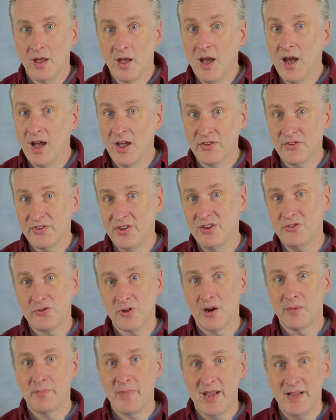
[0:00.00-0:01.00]
a
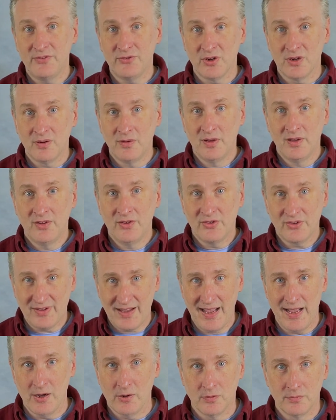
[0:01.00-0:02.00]
C-sharp major
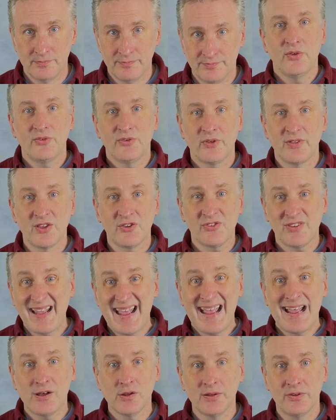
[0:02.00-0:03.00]
scale. So the
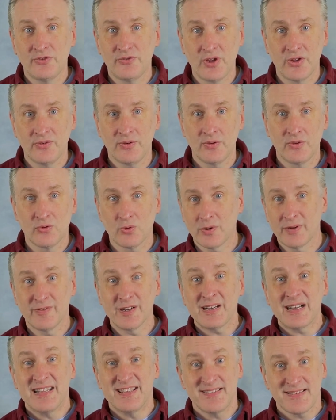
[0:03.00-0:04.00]
scale is just sort of a
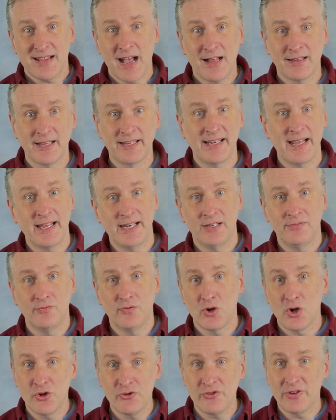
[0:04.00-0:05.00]
consolidated
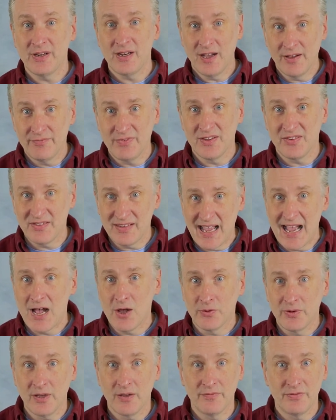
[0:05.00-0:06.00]
version of the
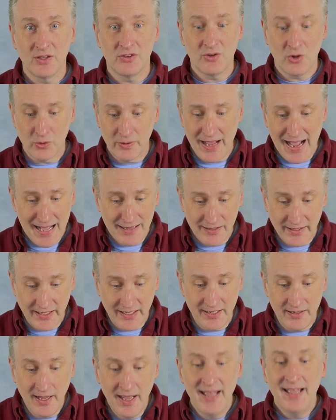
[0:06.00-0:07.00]
sound of the
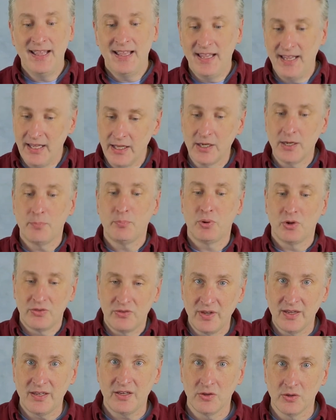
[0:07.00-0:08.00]
tonality in a
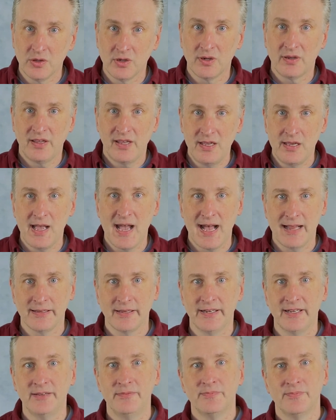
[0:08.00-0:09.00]
particular keyality.